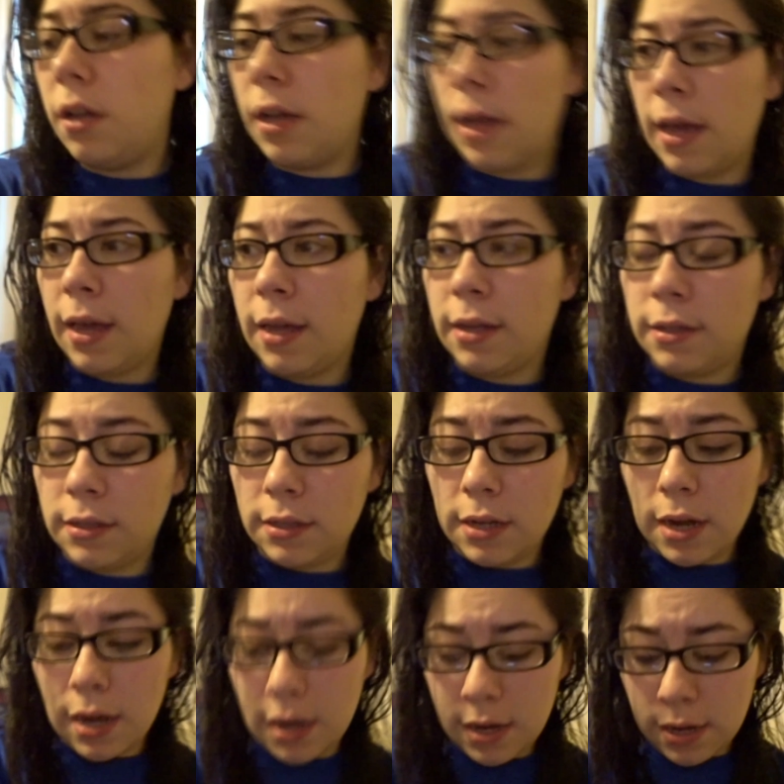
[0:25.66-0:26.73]
And
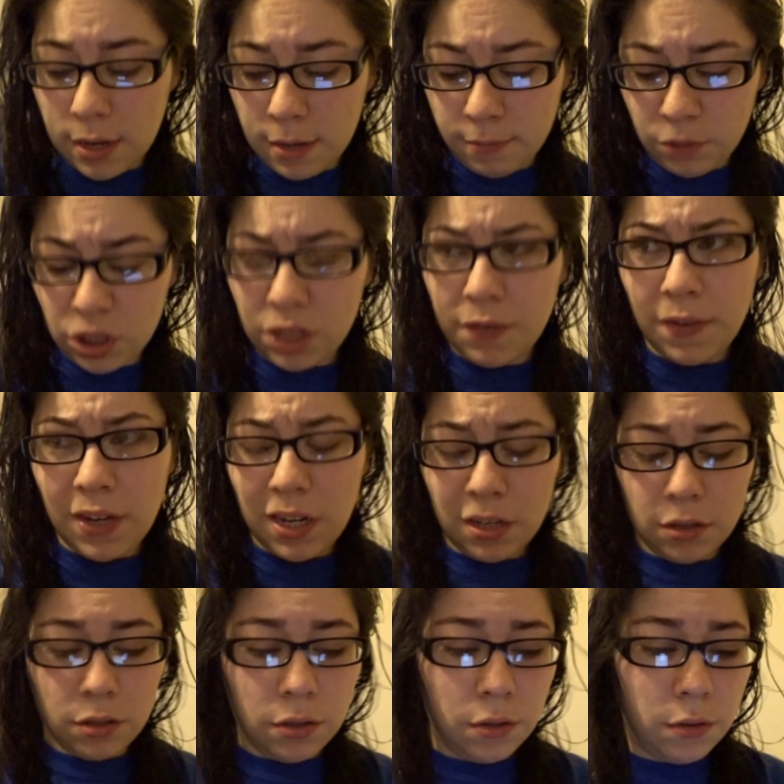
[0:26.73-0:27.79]
I'm just
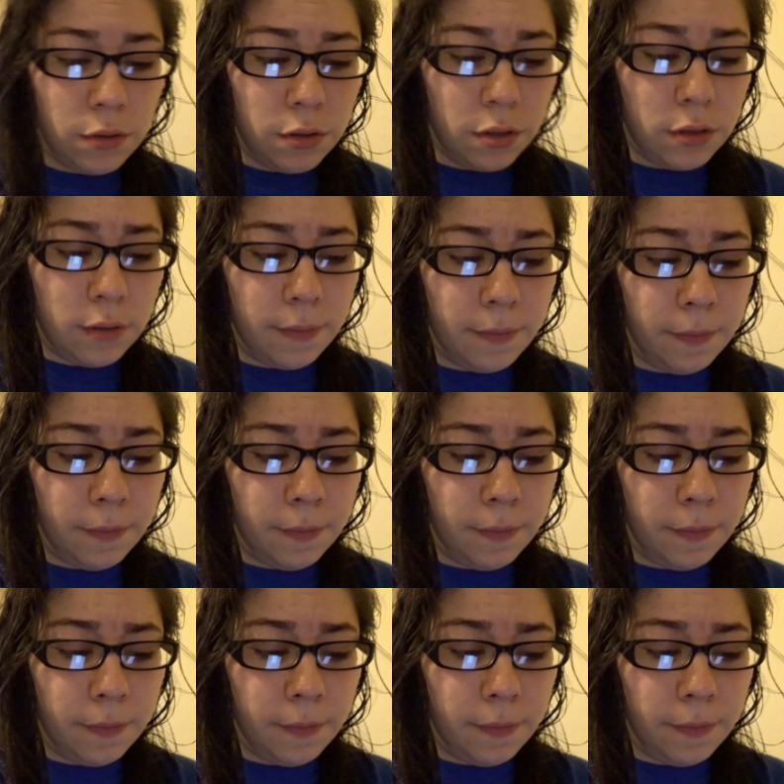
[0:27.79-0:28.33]
feeding Zeus.